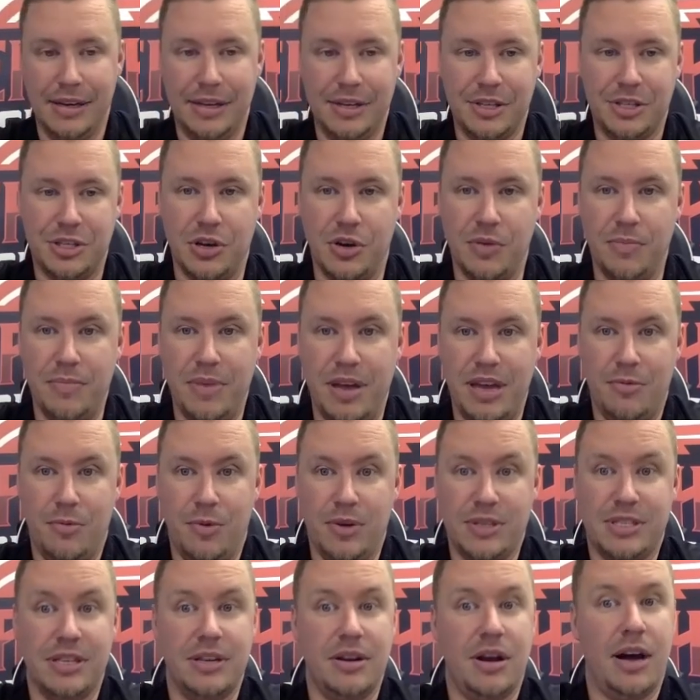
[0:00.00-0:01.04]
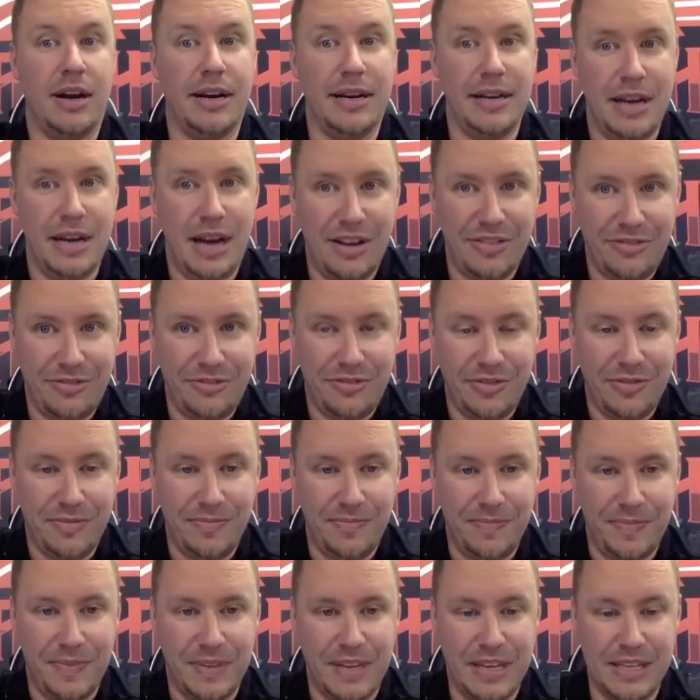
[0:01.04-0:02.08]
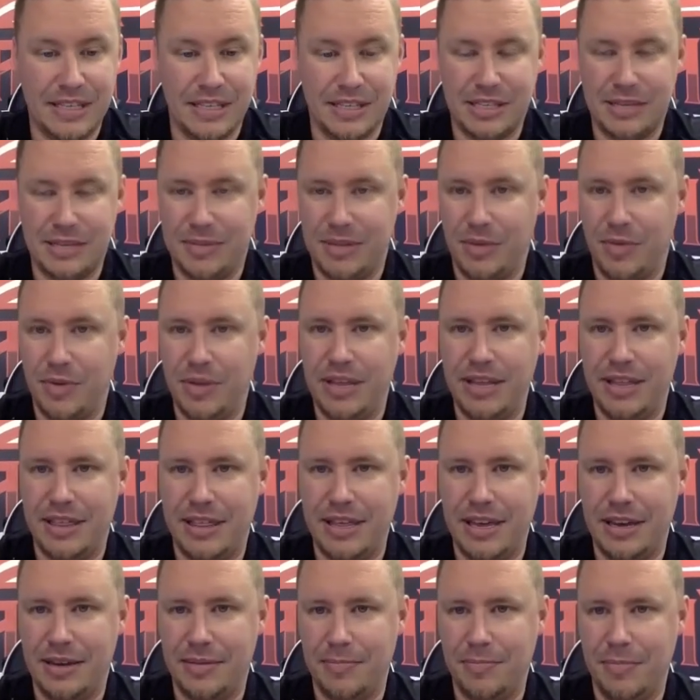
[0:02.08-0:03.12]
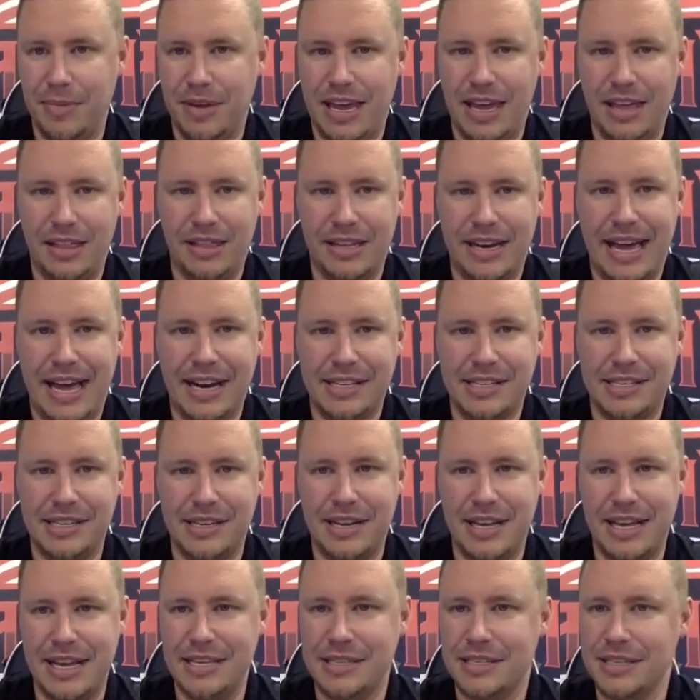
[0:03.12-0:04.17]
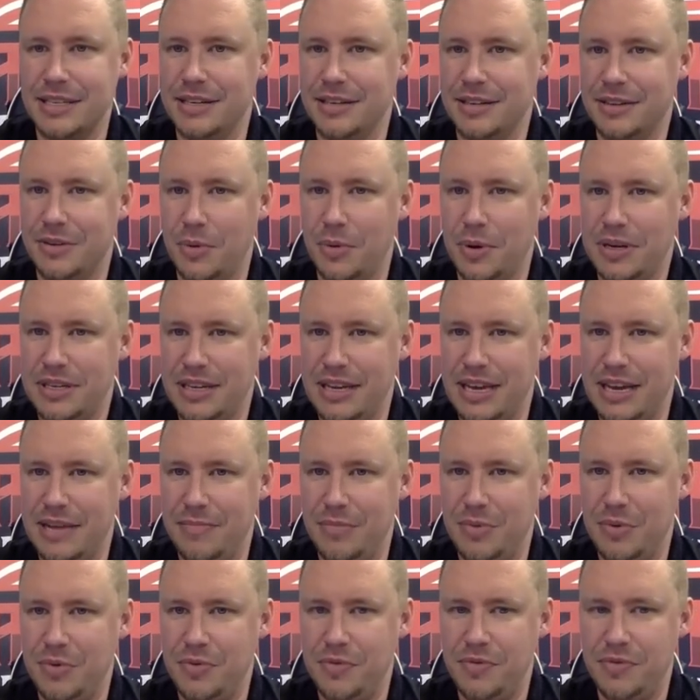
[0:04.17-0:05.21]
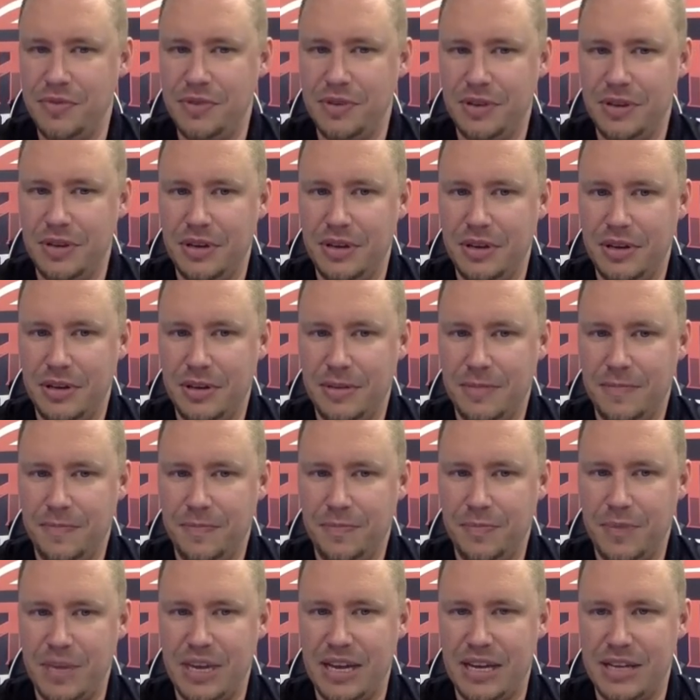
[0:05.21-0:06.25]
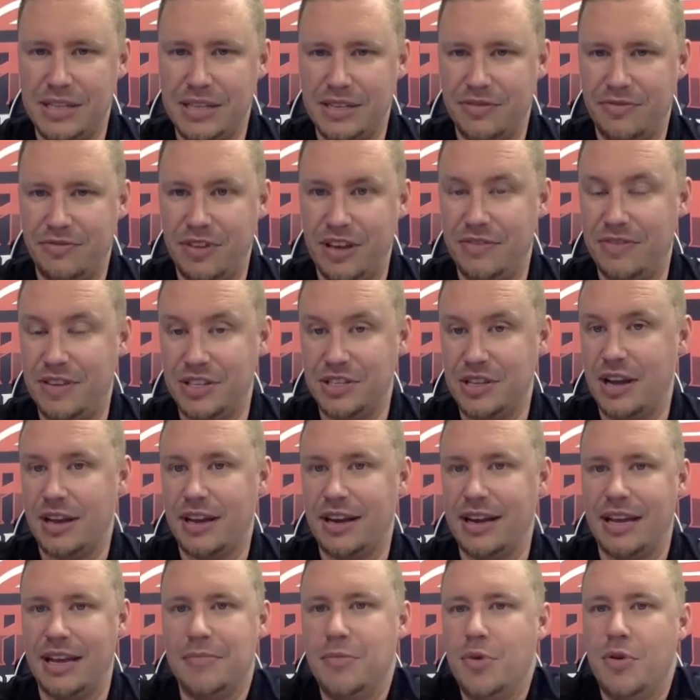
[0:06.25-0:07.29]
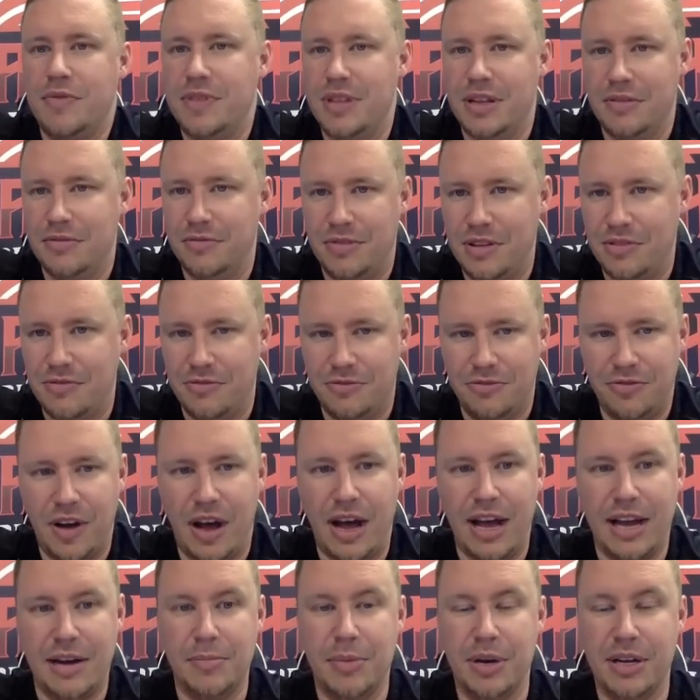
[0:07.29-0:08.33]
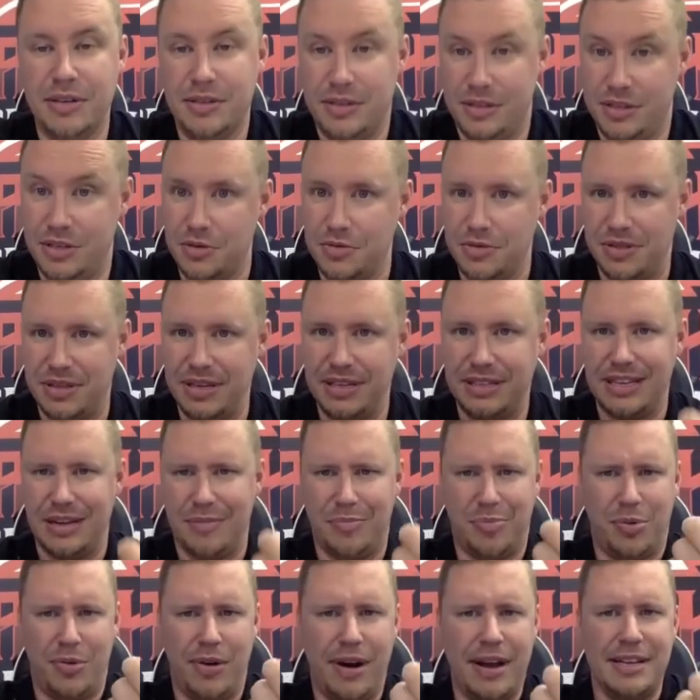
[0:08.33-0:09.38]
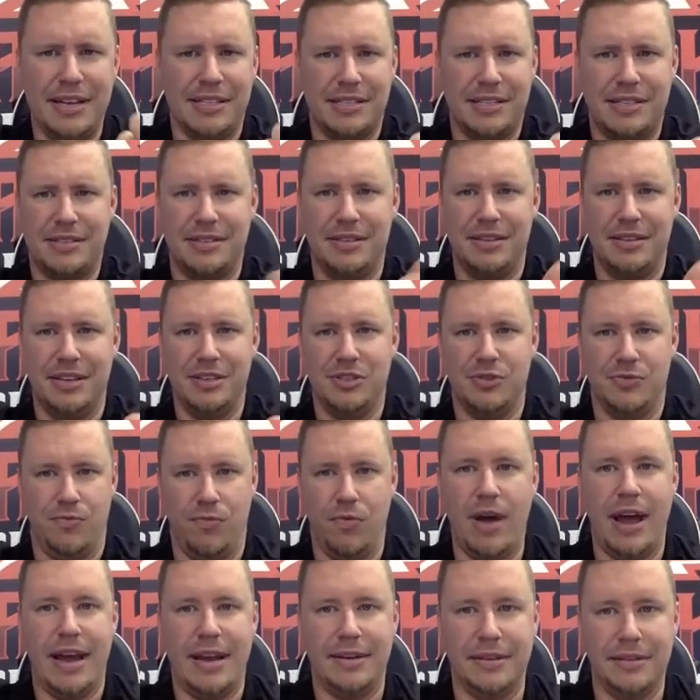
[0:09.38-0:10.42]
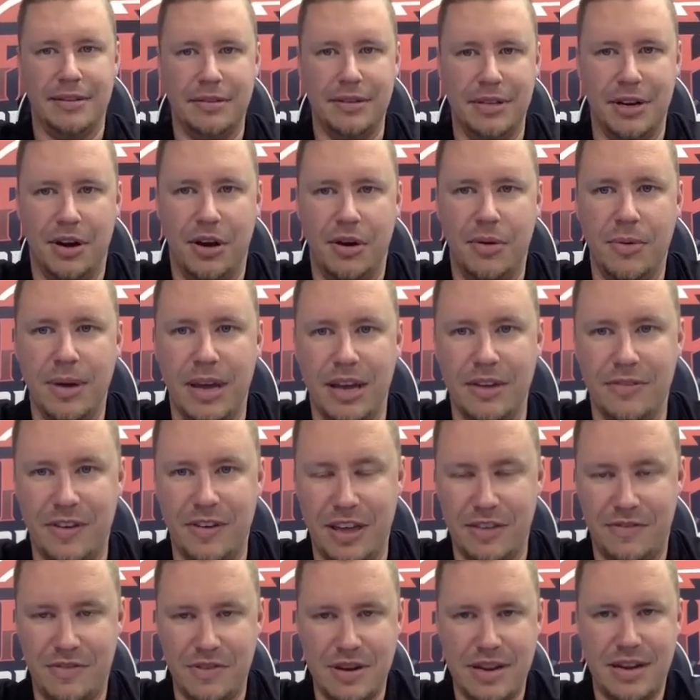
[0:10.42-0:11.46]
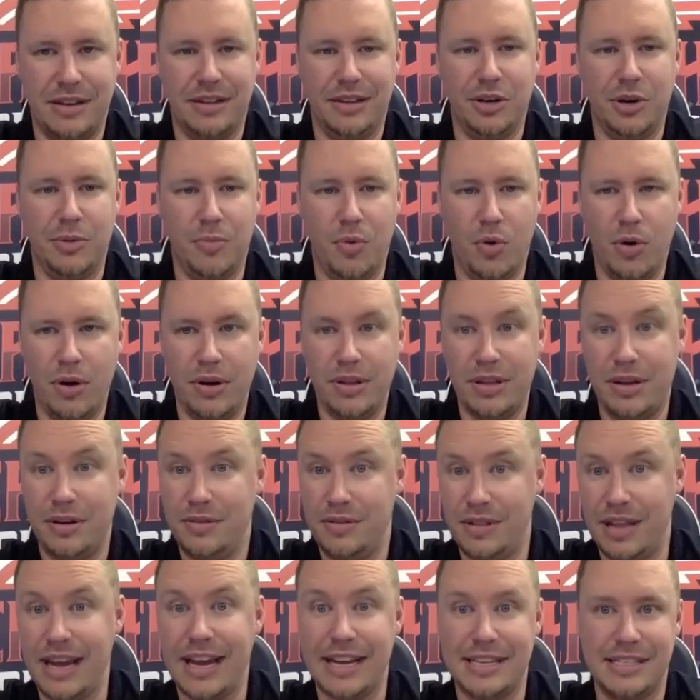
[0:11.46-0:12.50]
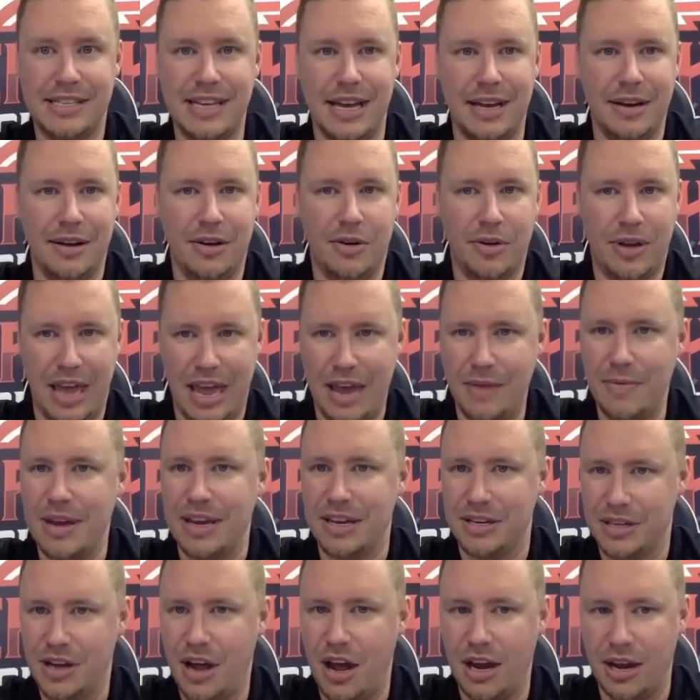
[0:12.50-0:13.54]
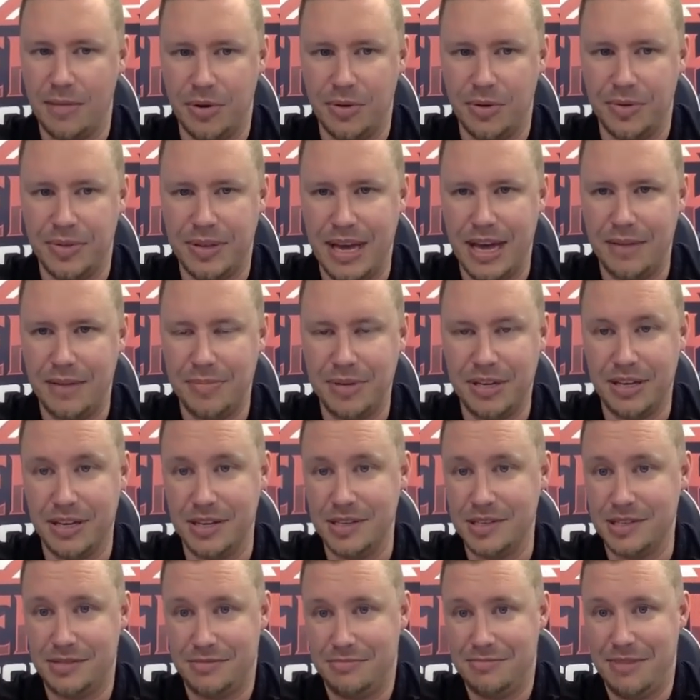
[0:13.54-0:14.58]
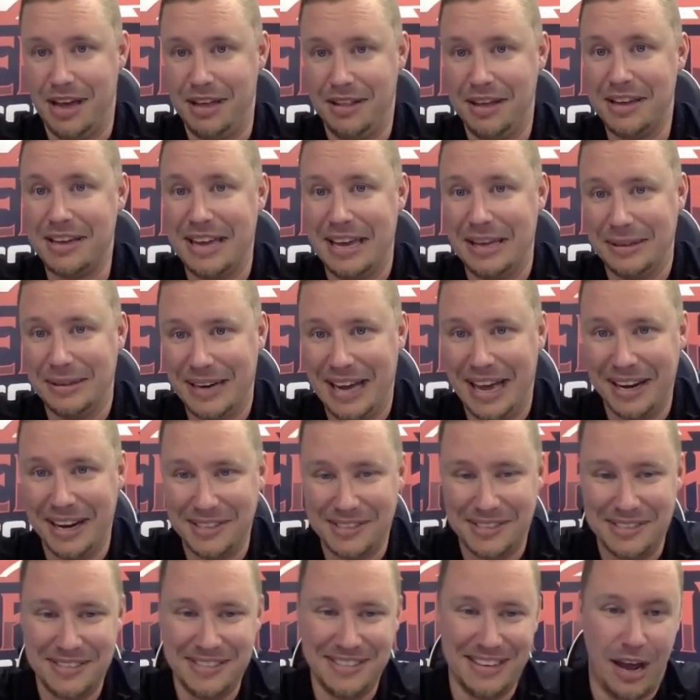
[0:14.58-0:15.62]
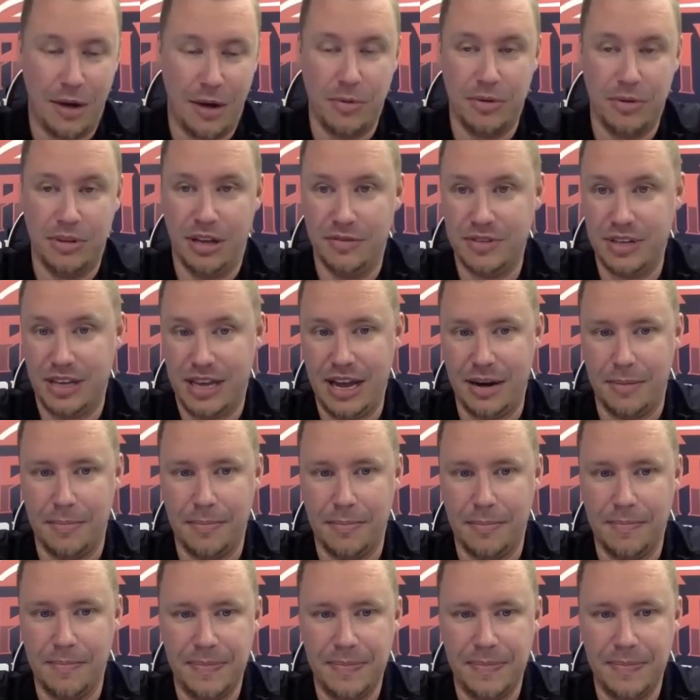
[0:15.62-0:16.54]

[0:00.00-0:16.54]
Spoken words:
So was it not enough? Is it something where they think Kalen Addison isn't going to get moved? Because if he's not going to get moved, then fine. But do you think that price is right? If you need a little more, then like I said, okay, we can talk about that because I like Kalen Addison and I would love to get him.